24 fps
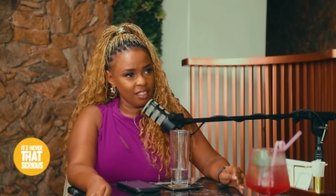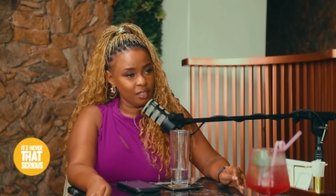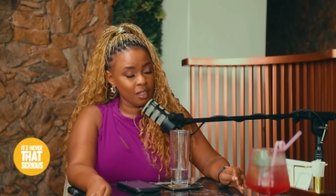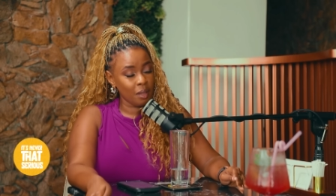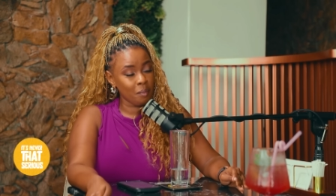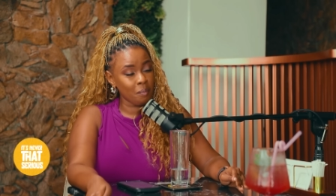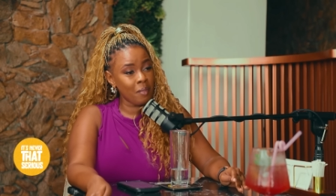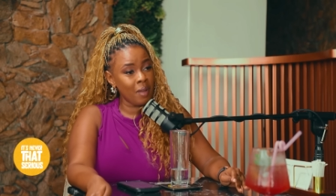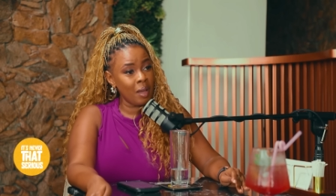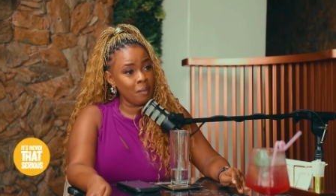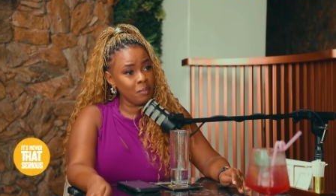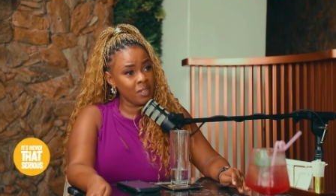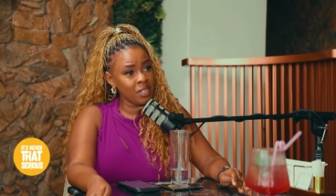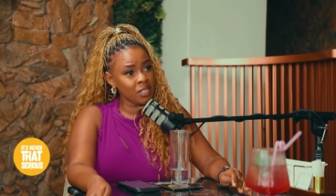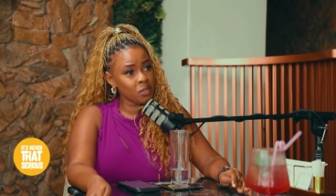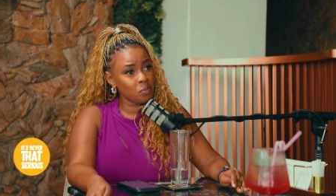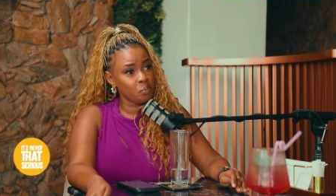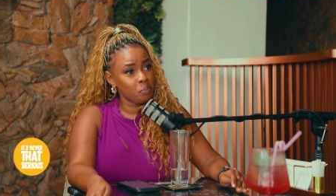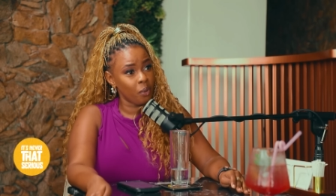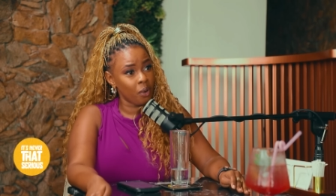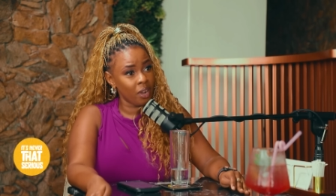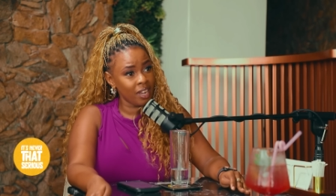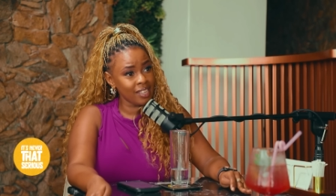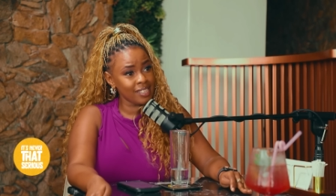The mommy's
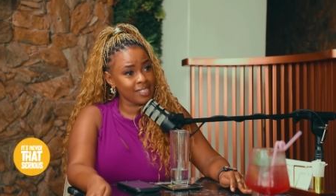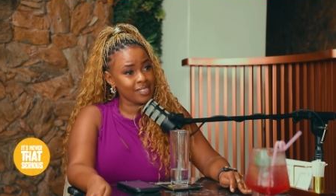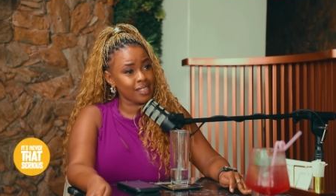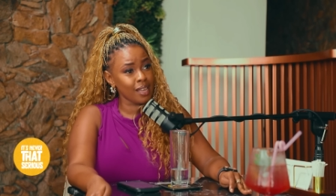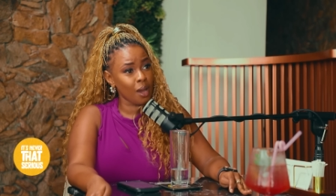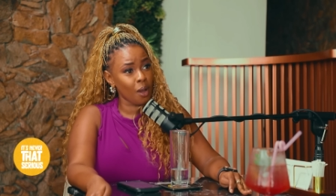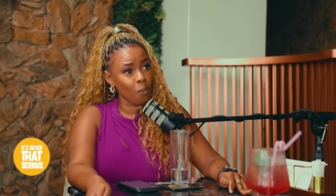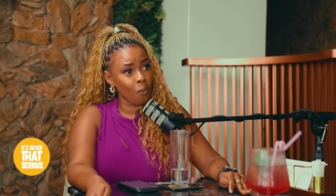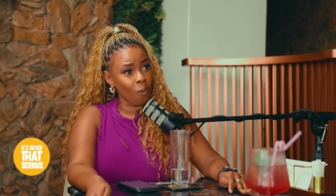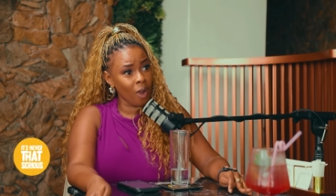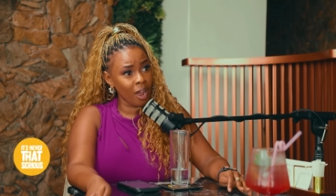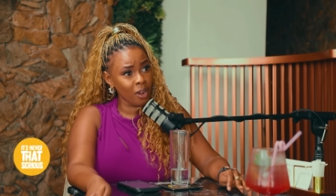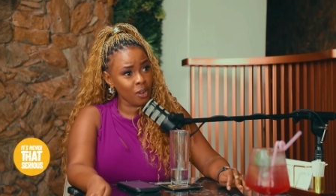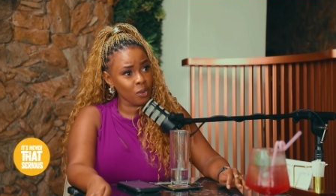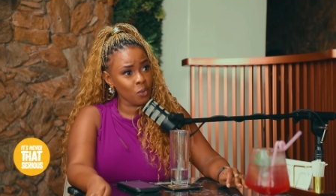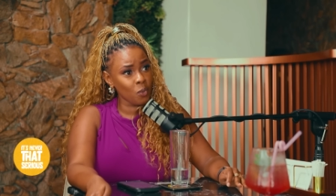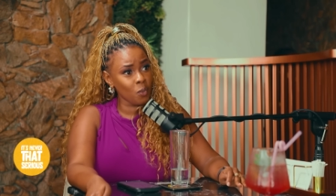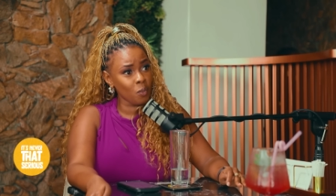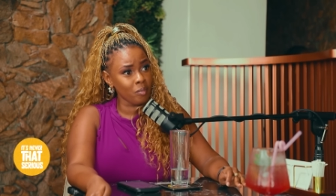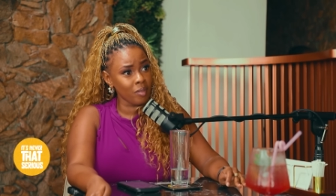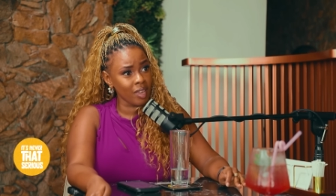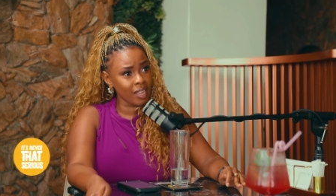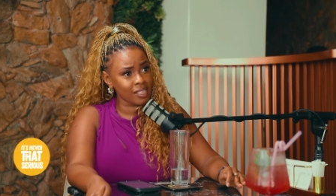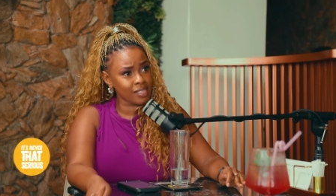boy is the one
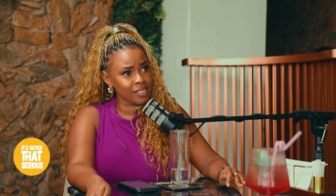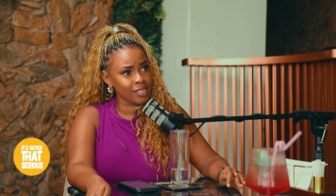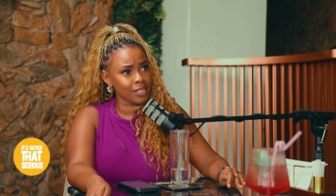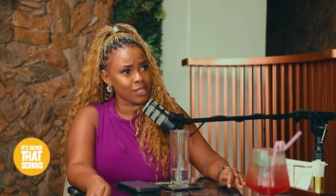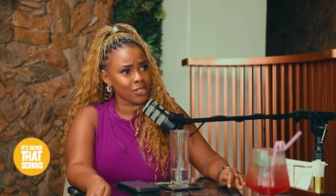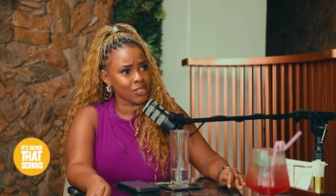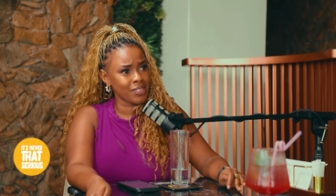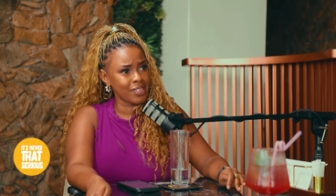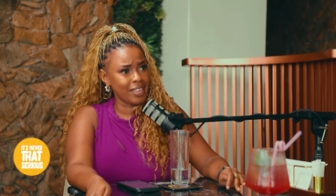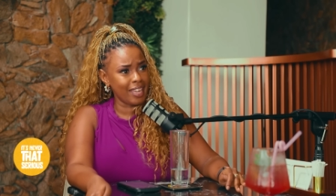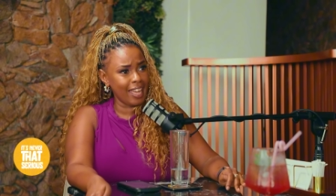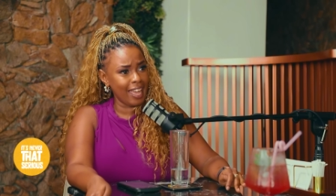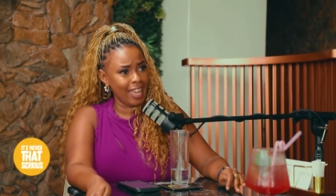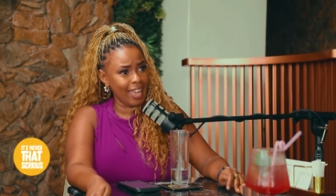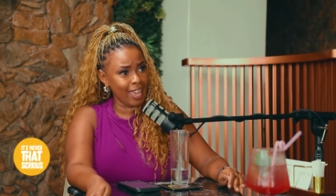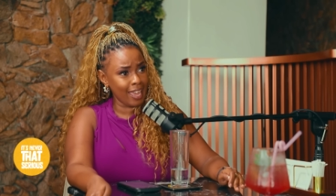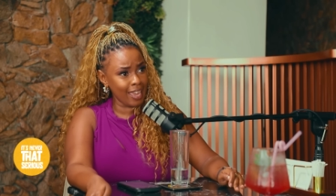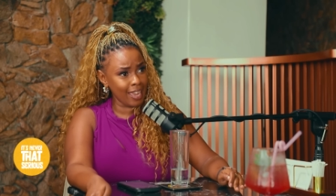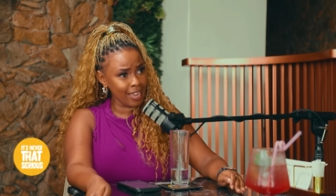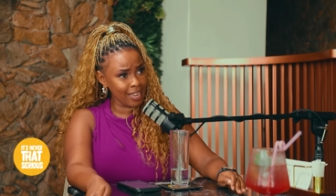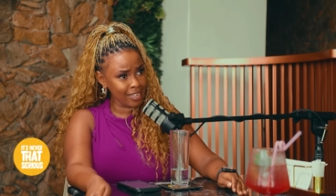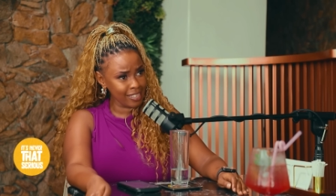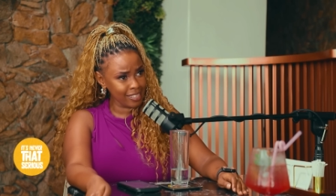who makes it to 8?